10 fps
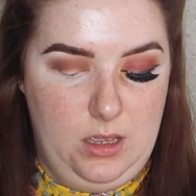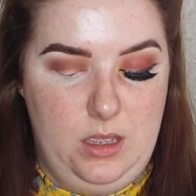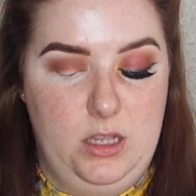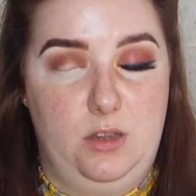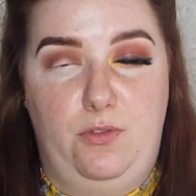
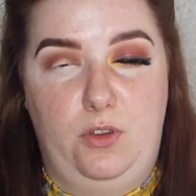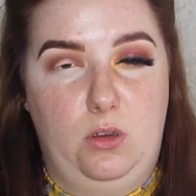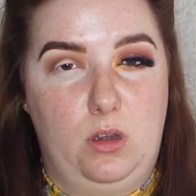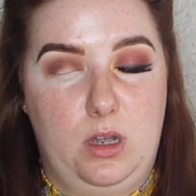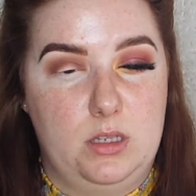easier for you
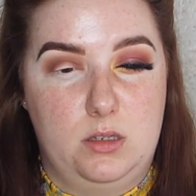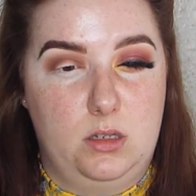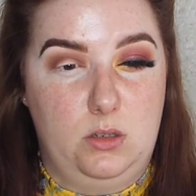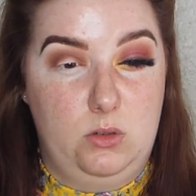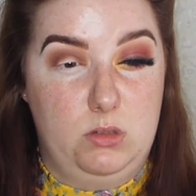guys
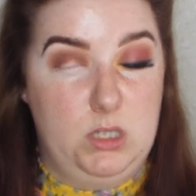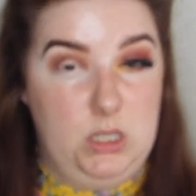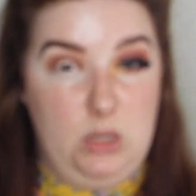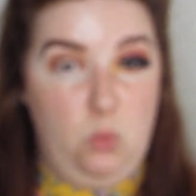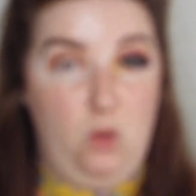to
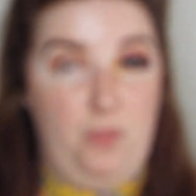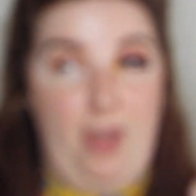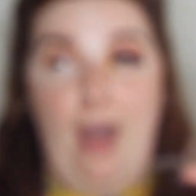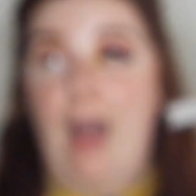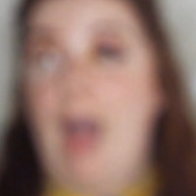see what the
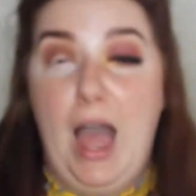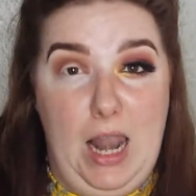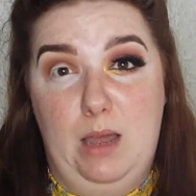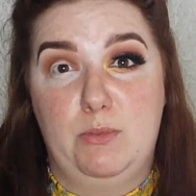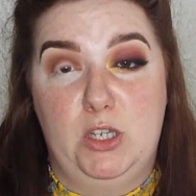
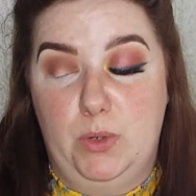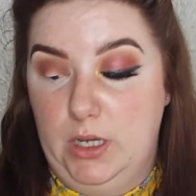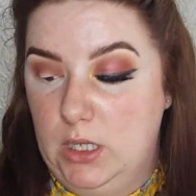hell I'm doing. I'm